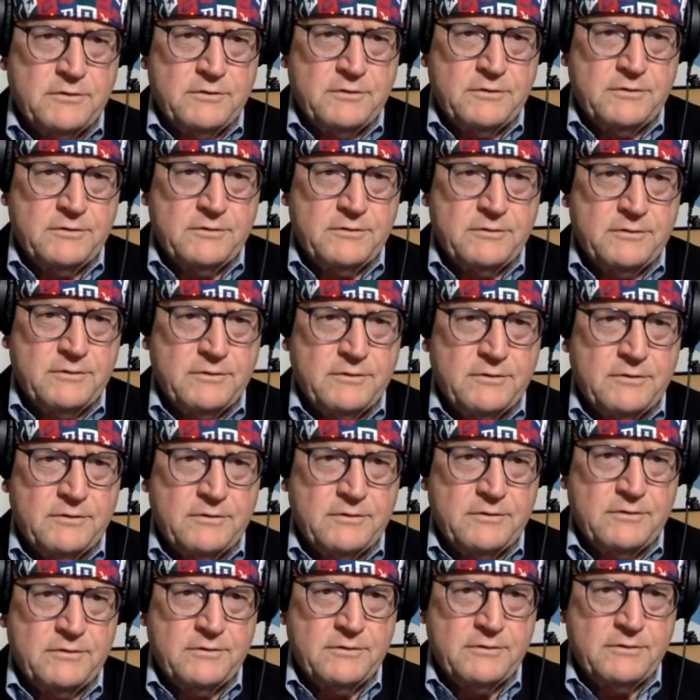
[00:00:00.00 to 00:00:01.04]

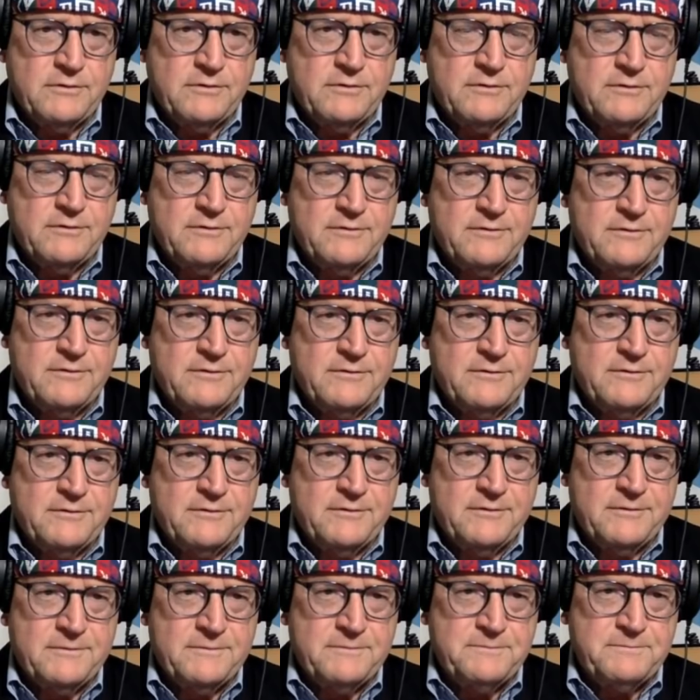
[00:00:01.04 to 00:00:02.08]

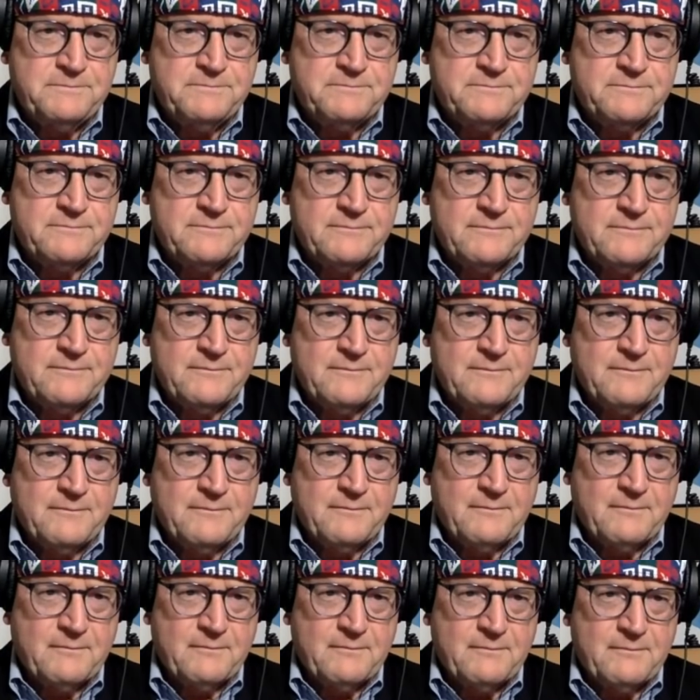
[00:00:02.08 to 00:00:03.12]

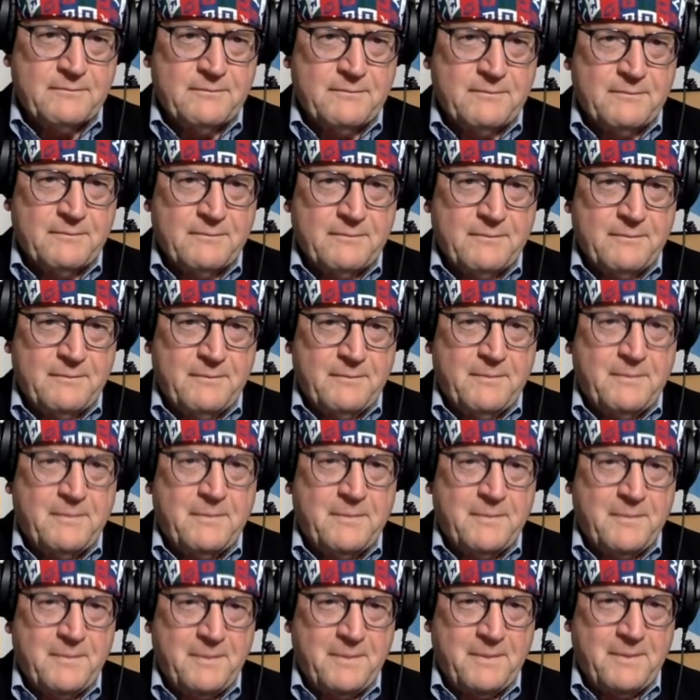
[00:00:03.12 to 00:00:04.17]

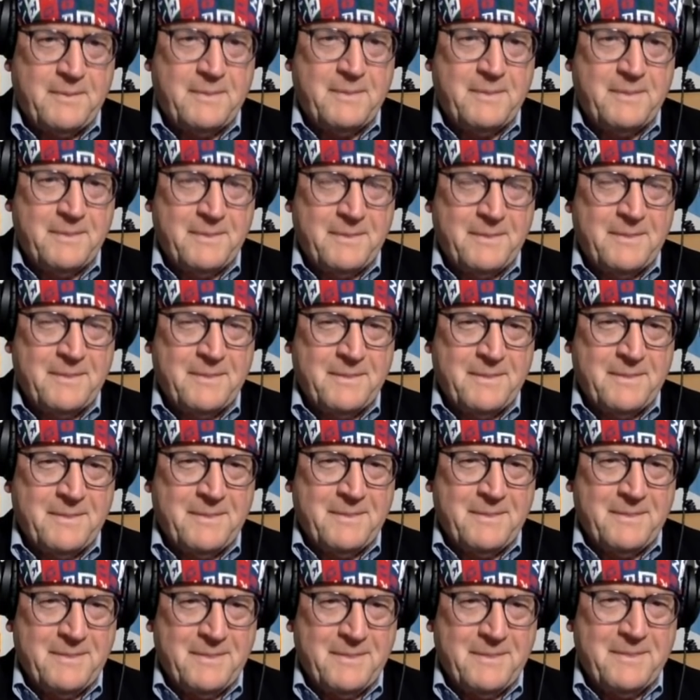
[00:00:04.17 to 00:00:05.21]

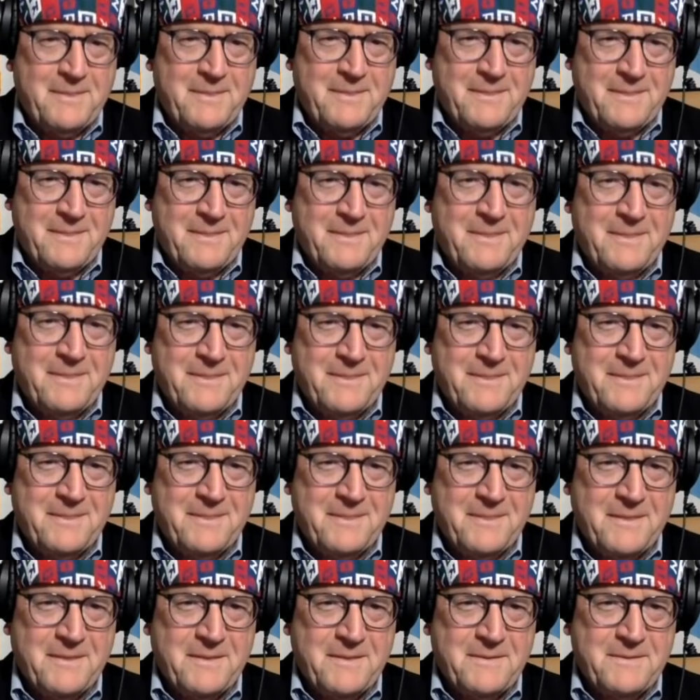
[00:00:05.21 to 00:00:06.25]

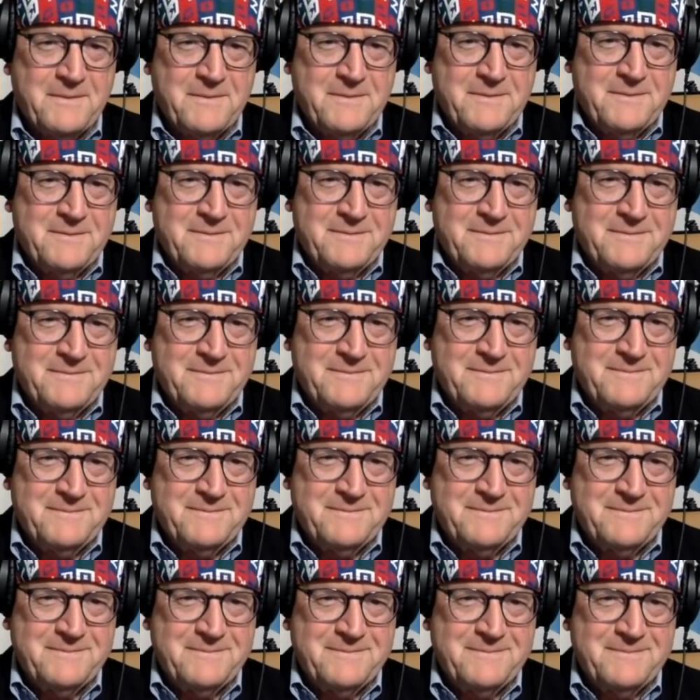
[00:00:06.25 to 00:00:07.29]

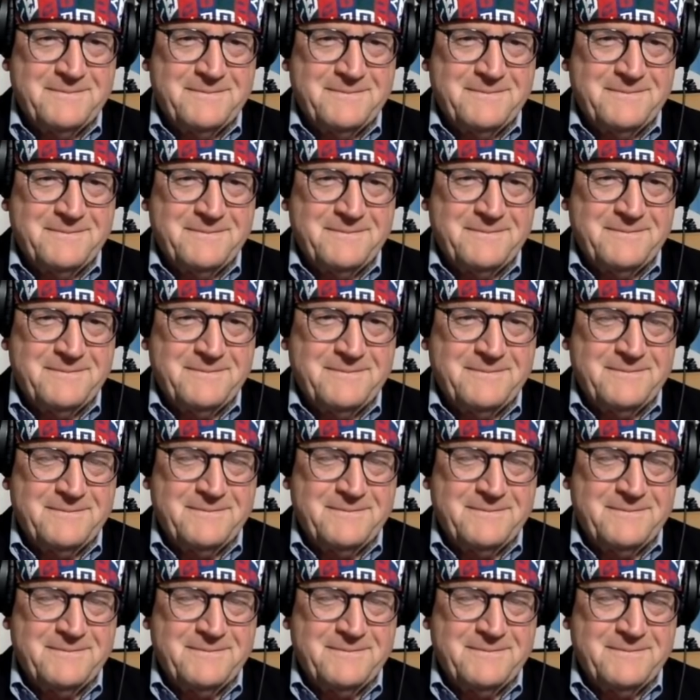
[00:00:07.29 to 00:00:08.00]
(not speaking)